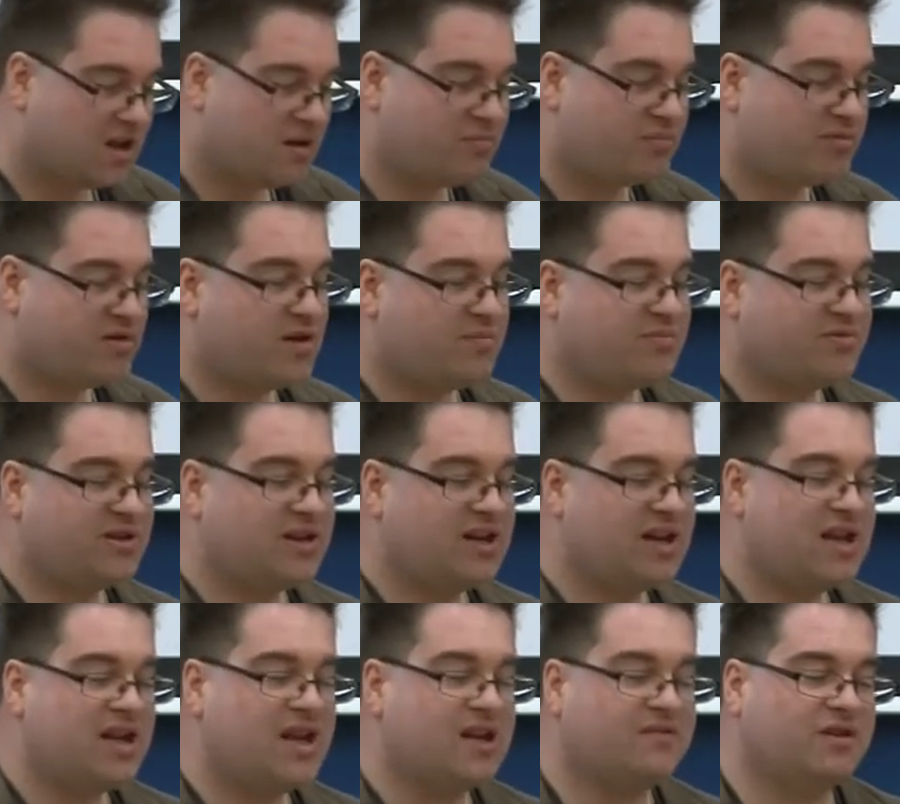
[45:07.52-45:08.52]

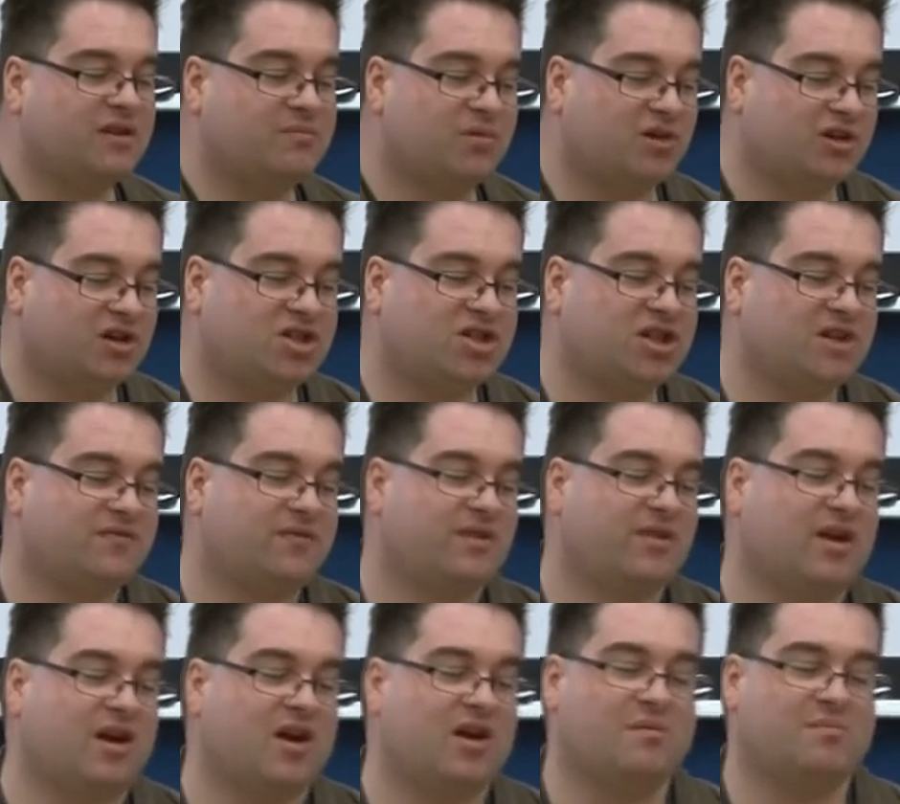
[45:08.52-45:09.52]
appropriately give an apology for the
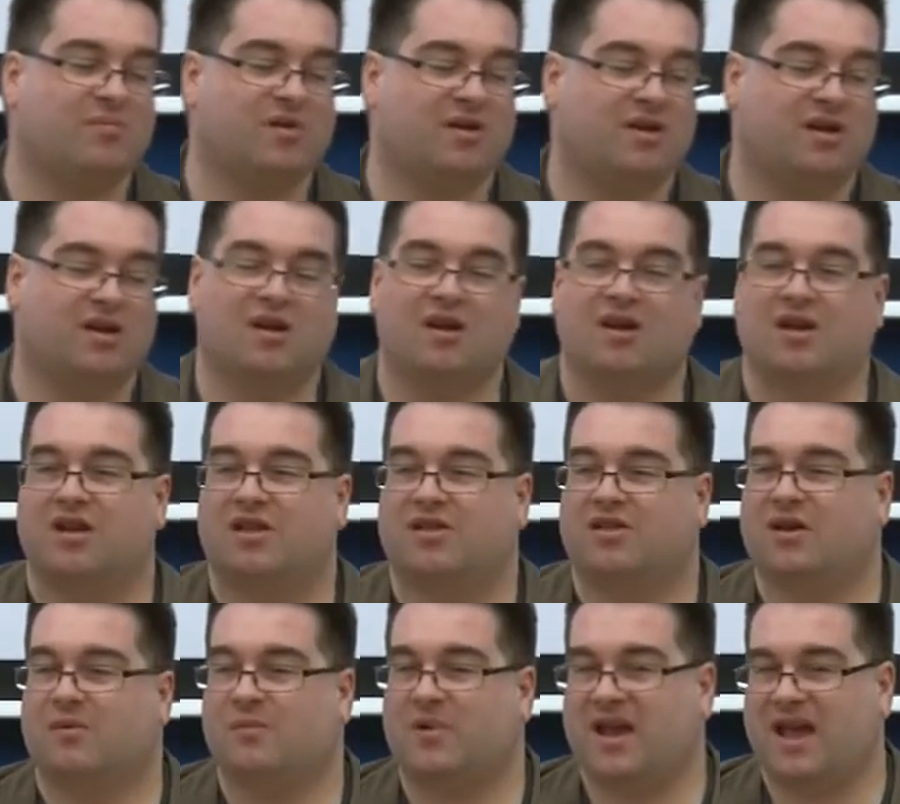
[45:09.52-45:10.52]
hope
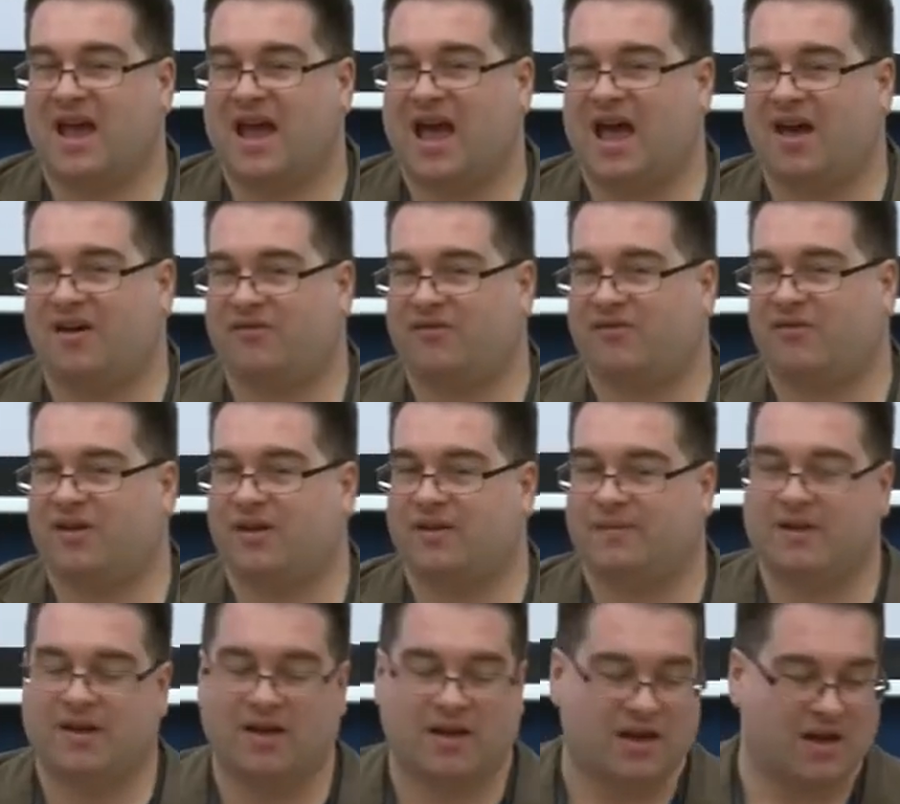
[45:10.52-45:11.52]
that we have.
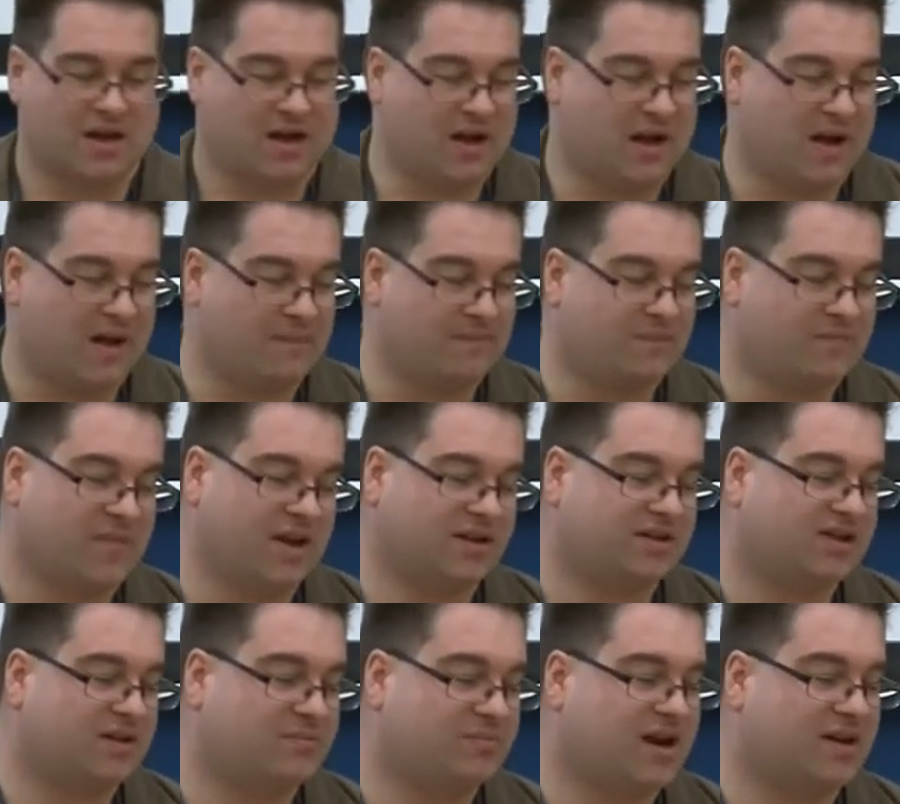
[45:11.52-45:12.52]
And
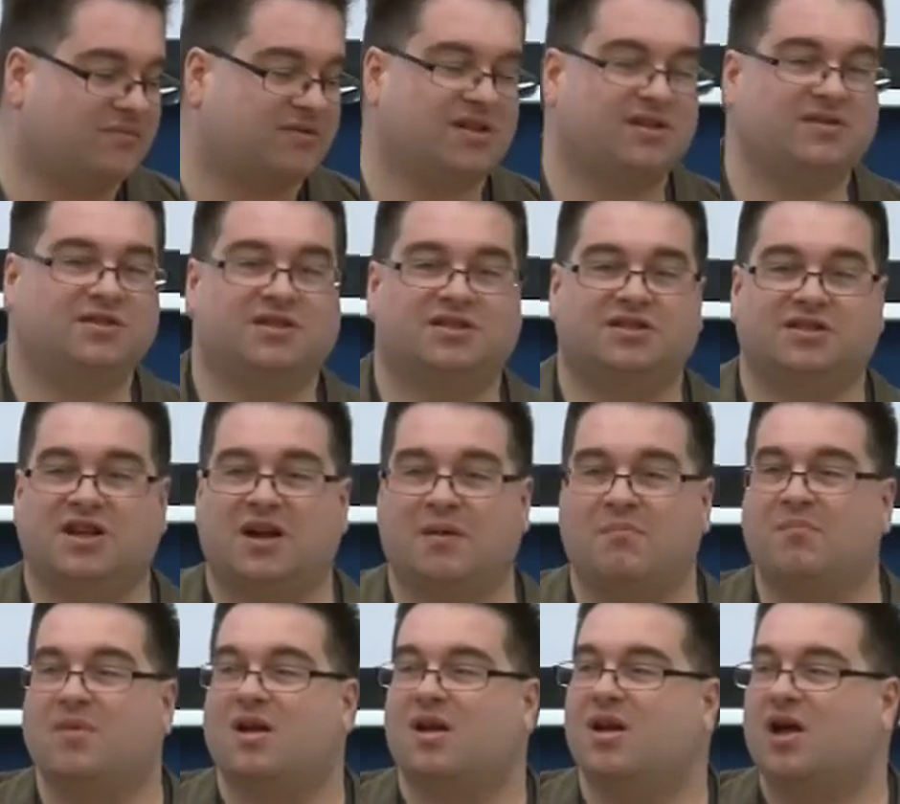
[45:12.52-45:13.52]
so perhaps those are
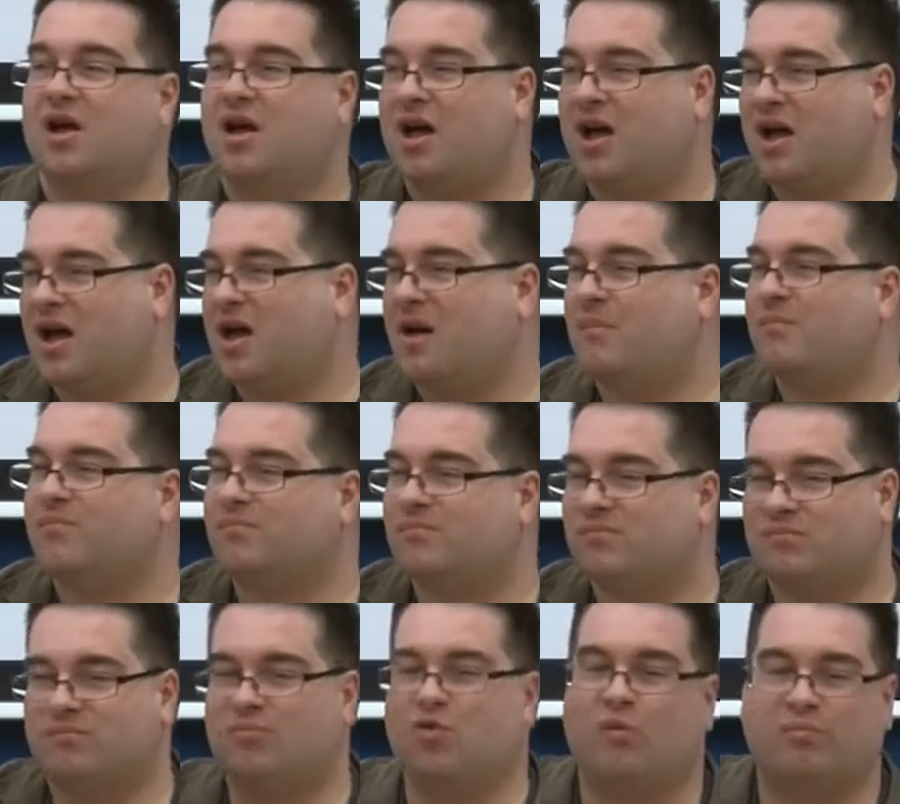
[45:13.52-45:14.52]
some
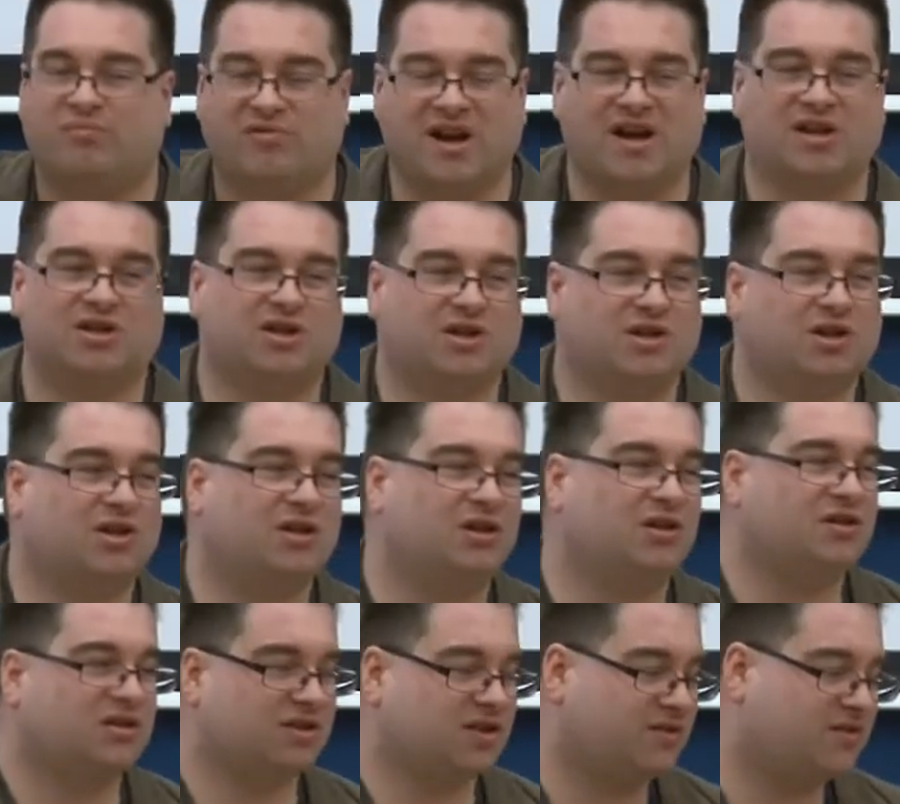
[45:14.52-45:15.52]
more
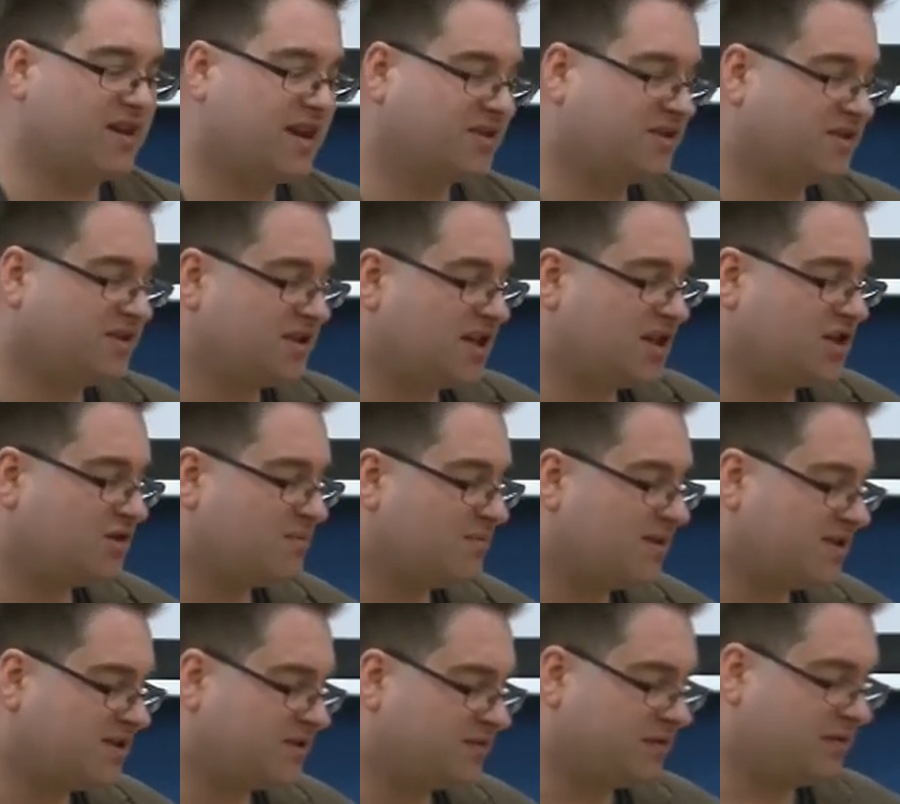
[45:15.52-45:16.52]
practical kind of existential
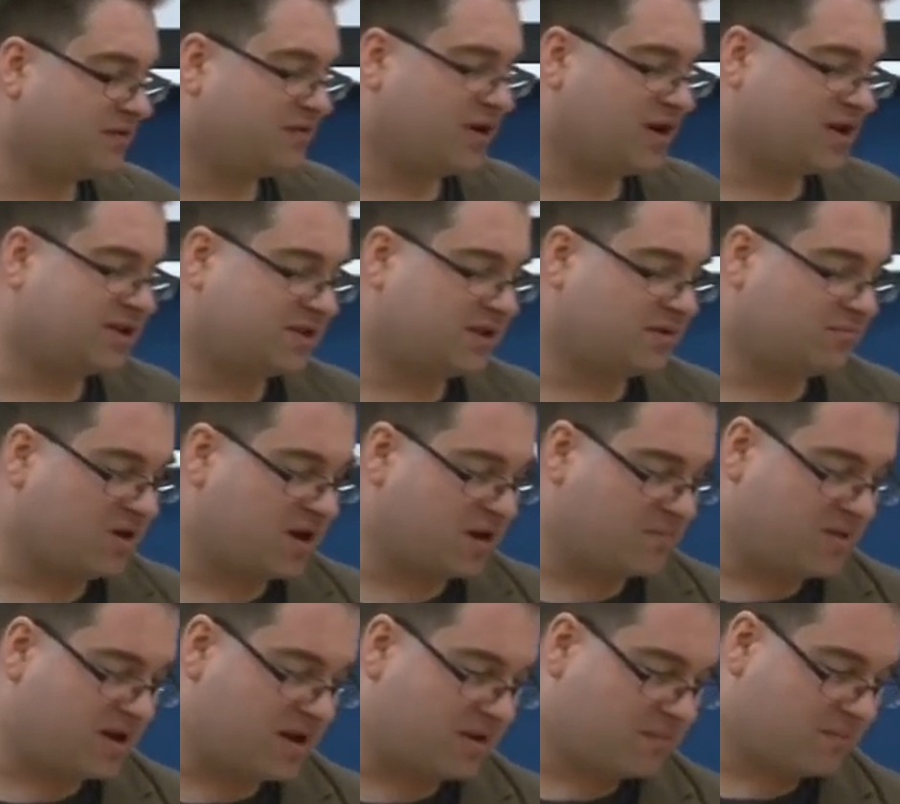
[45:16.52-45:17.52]
bits of advice that might
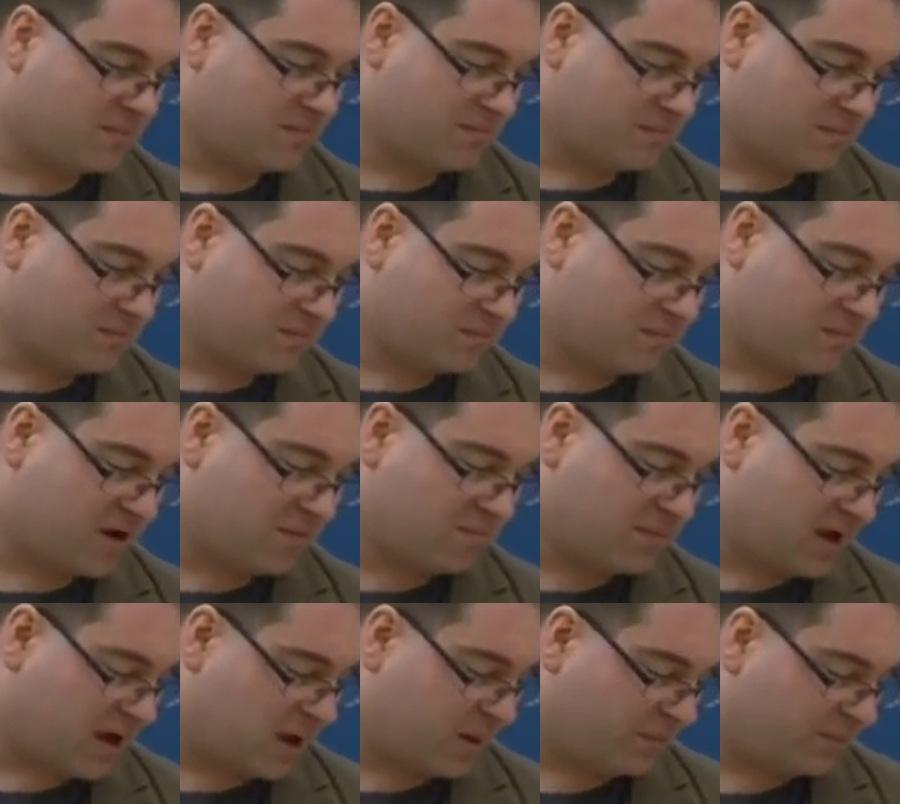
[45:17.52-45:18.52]

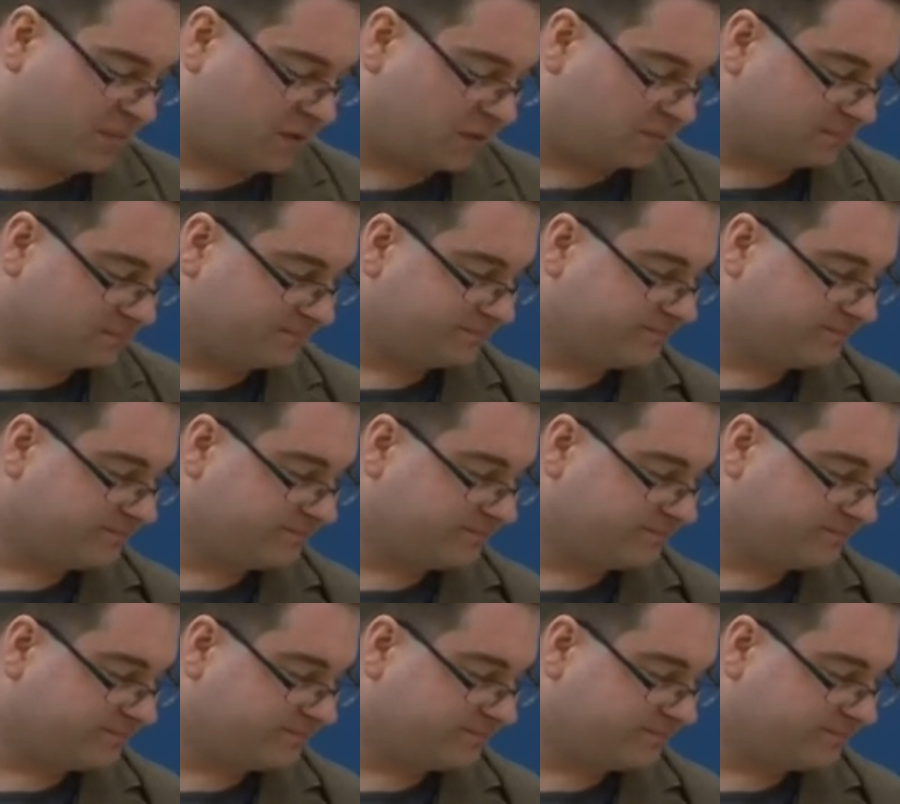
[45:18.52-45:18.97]
be helpful.